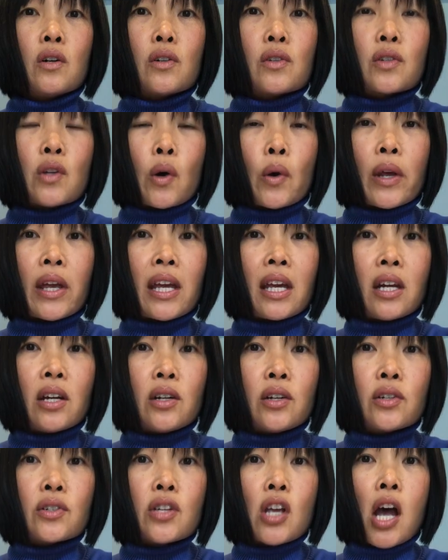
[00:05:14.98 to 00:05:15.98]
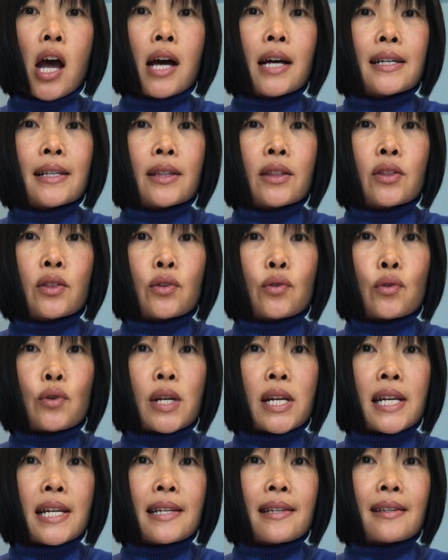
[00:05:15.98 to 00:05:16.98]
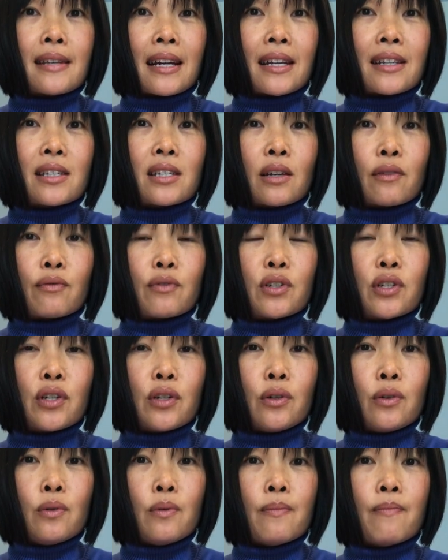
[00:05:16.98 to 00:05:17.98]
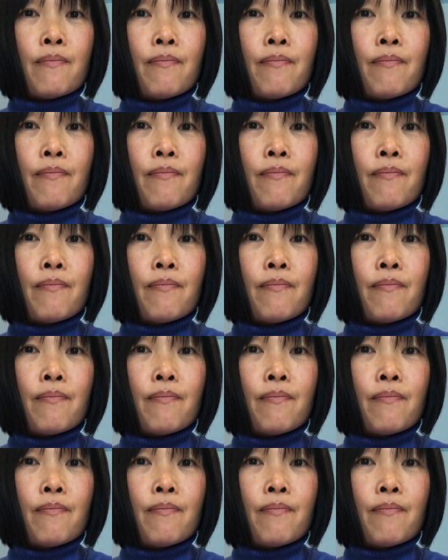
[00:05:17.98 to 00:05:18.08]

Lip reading: So here's 3 sets of 2.